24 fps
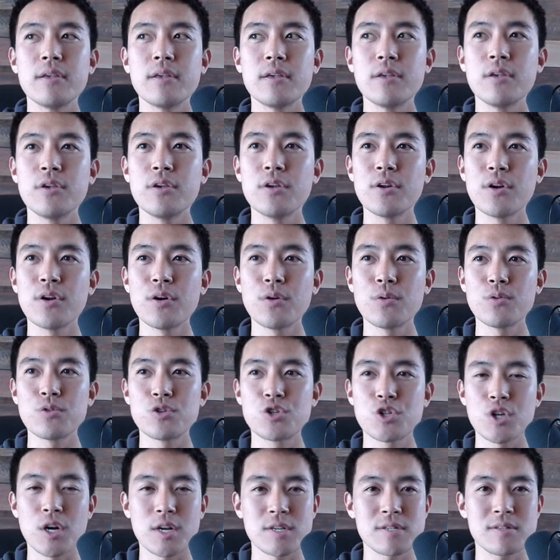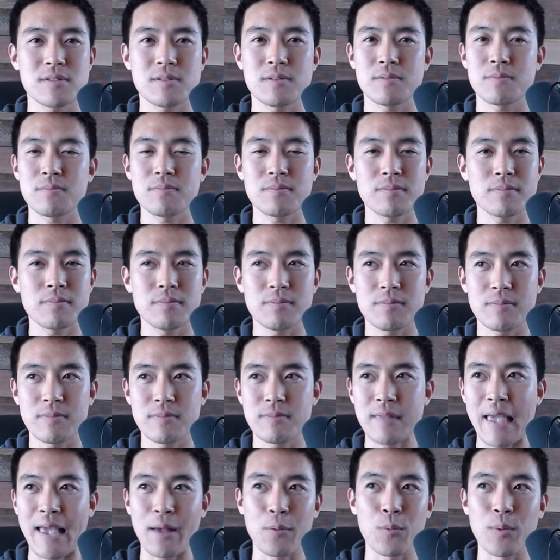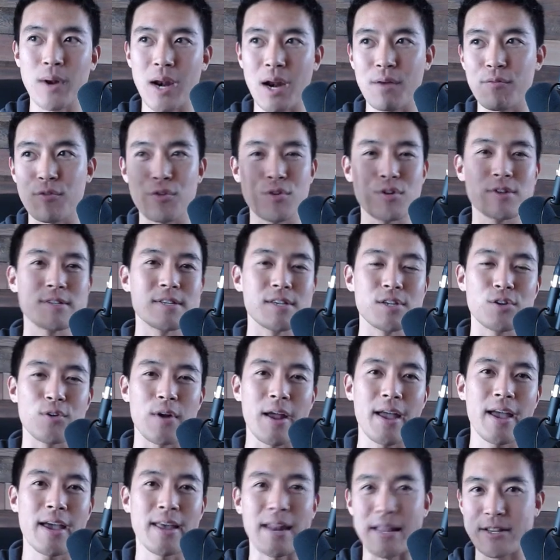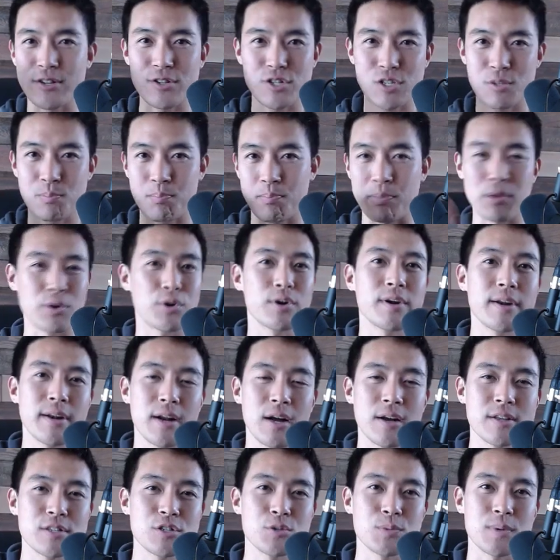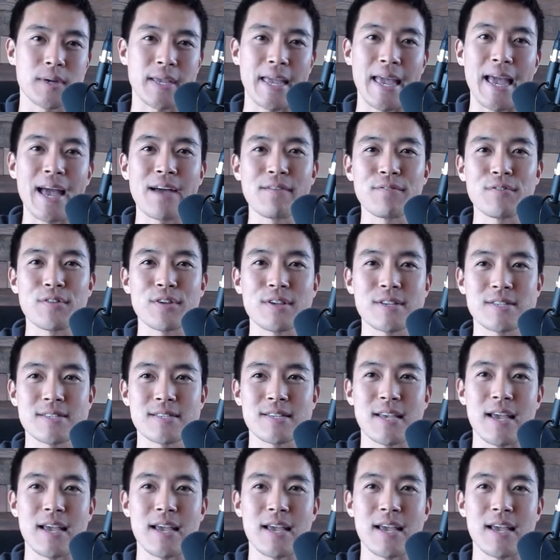You don't just take whatever is in your head and just splurt it onto a canvas